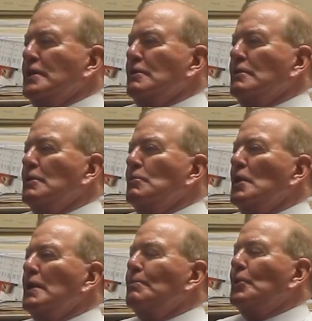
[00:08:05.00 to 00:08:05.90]
They
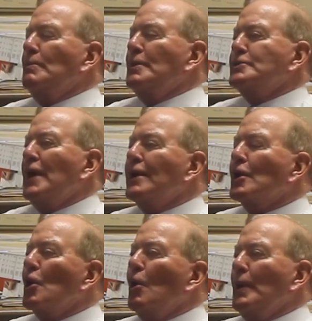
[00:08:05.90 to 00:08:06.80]
really pretty much
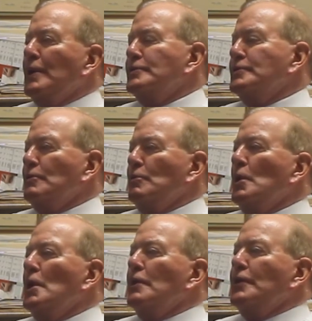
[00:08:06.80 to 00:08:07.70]
had to go
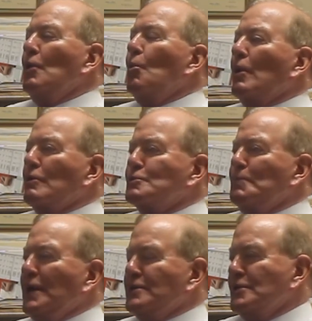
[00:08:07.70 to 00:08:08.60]
into their
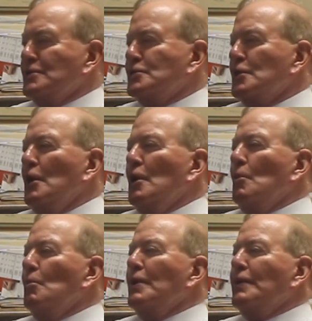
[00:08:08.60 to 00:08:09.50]
workspaces
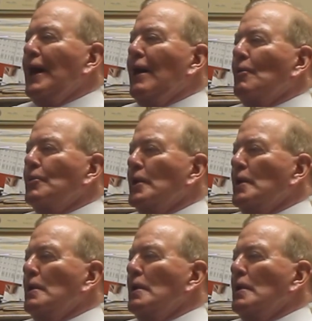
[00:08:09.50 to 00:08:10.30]
without